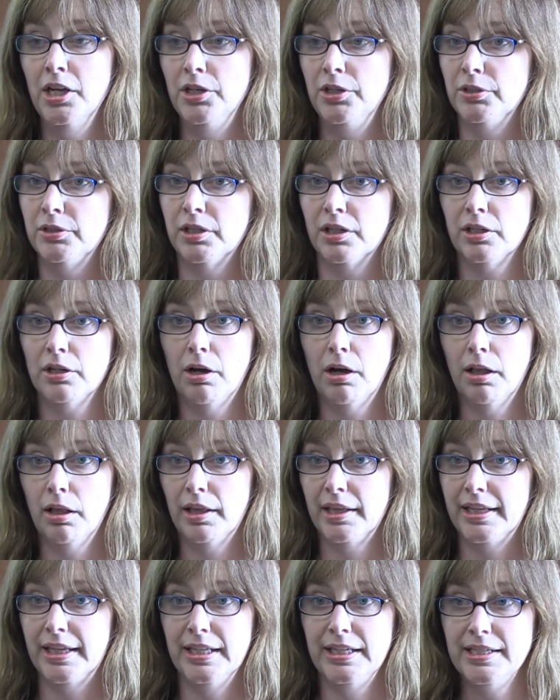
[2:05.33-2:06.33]
You can call
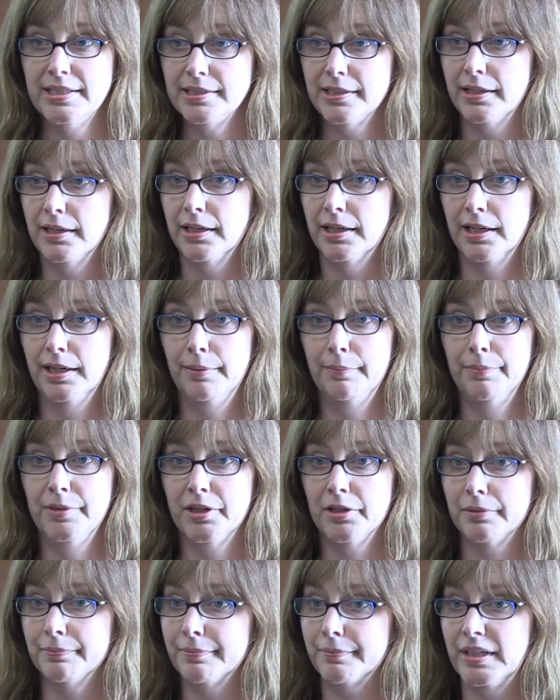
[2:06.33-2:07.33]
it anytime.
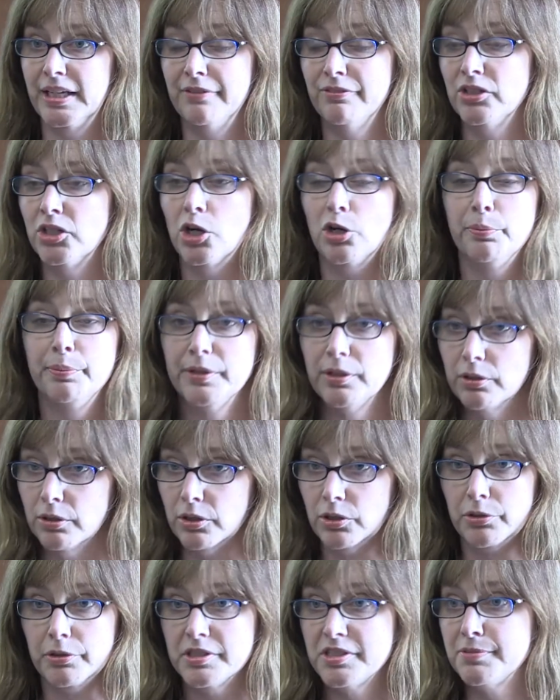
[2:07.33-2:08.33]
They're even open
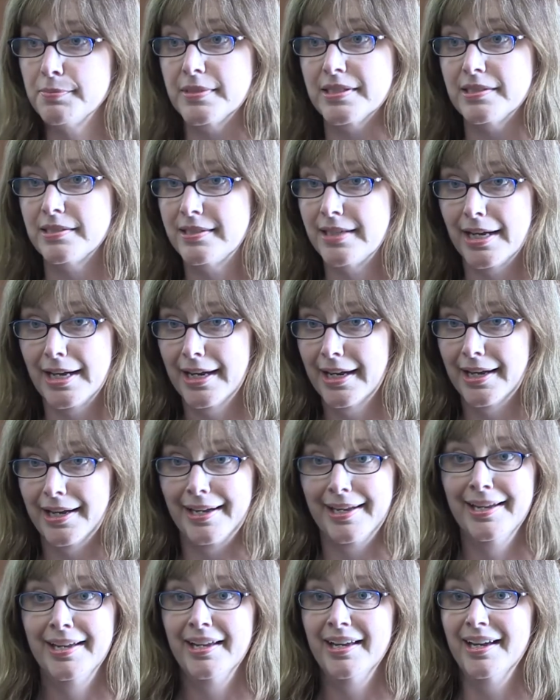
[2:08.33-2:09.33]
on Christmas
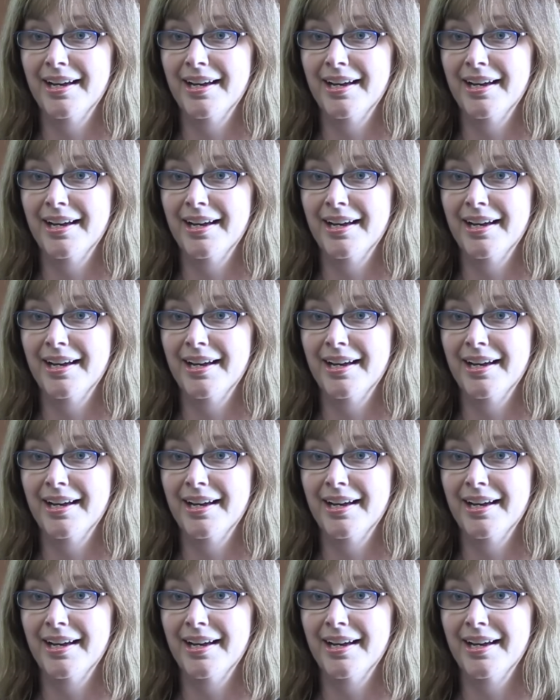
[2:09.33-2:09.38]
Day,